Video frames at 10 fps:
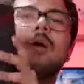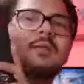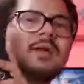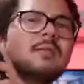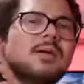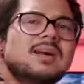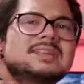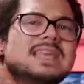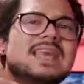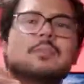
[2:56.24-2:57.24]
Why don't we unbox
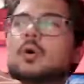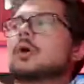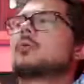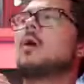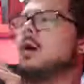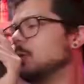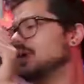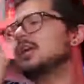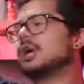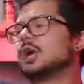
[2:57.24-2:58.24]
the keyboard? While we're
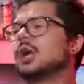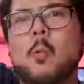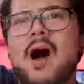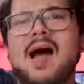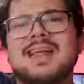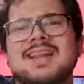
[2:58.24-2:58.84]
here, why